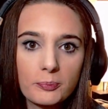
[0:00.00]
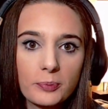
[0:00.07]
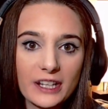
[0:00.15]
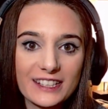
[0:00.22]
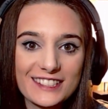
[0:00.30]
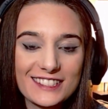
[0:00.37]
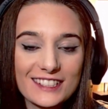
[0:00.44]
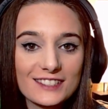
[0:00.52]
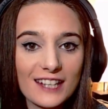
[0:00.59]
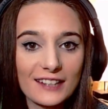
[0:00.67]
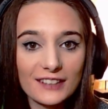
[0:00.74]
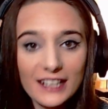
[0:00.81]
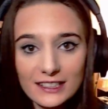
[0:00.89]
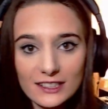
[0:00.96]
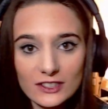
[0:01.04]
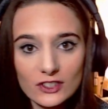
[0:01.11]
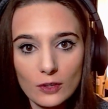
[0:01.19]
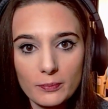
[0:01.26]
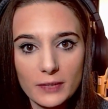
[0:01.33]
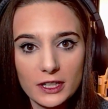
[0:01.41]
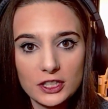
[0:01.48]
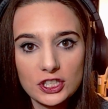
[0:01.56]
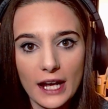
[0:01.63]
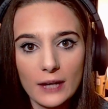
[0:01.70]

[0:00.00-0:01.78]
But since I liked it so much,